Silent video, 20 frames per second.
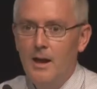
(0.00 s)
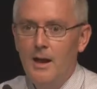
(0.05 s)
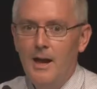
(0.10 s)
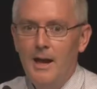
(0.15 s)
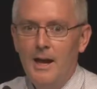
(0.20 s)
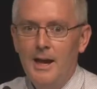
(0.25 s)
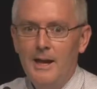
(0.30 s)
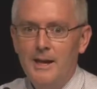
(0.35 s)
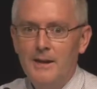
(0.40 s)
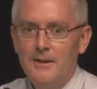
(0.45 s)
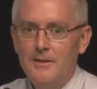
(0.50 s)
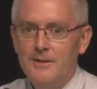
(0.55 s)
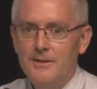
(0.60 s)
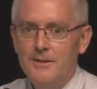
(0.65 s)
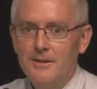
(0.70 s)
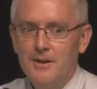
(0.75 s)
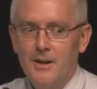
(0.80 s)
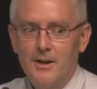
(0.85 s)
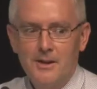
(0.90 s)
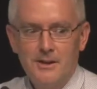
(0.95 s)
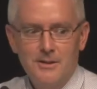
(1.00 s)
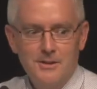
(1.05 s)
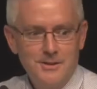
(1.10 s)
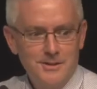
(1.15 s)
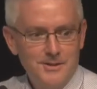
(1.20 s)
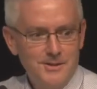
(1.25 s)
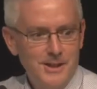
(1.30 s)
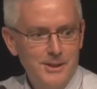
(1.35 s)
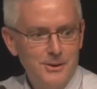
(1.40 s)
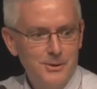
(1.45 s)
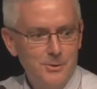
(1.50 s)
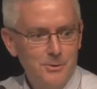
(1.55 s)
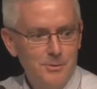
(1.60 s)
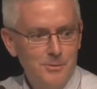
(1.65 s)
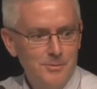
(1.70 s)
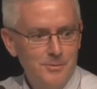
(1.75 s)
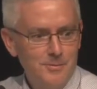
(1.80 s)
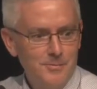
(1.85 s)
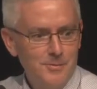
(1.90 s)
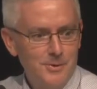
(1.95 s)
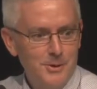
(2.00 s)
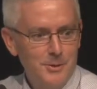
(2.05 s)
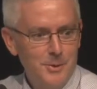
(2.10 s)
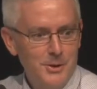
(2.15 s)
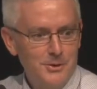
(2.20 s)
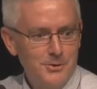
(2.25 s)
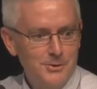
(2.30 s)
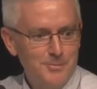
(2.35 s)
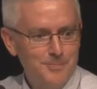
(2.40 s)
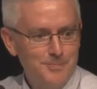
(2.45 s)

And I'd like to thank you very much.